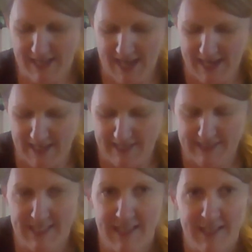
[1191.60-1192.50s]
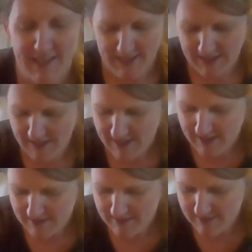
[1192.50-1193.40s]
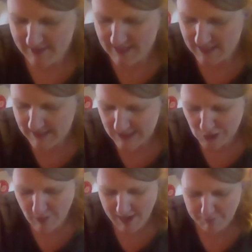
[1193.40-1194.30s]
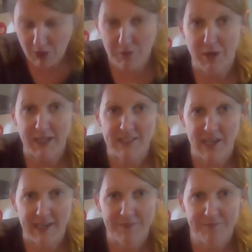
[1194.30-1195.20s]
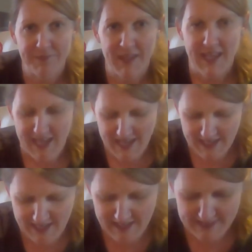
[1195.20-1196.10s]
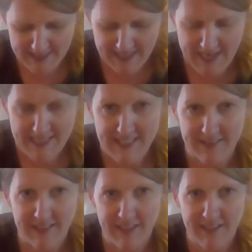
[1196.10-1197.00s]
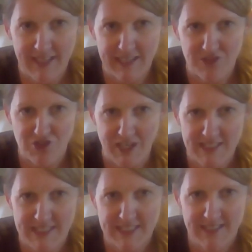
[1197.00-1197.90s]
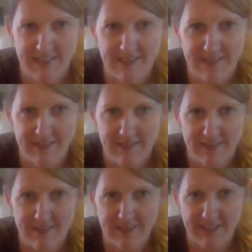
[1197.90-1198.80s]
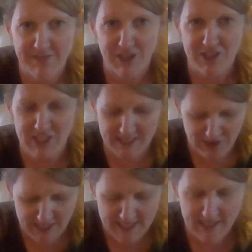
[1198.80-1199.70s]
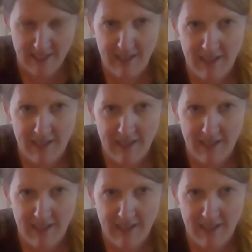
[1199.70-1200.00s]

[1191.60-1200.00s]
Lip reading: has these ceramic code brakes on it, and it has a little adjust lever adjuster here.